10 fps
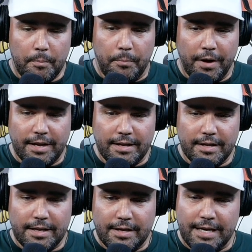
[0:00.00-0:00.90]
But
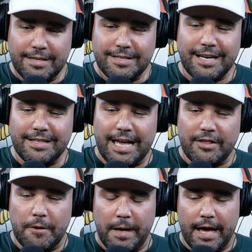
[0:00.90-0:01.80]
he's done that in
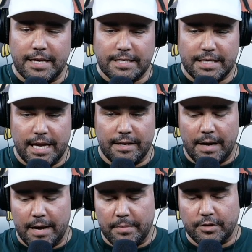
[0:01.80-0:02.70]
the past, and
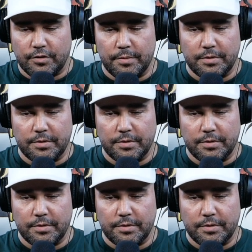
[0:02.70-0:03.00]
I might train with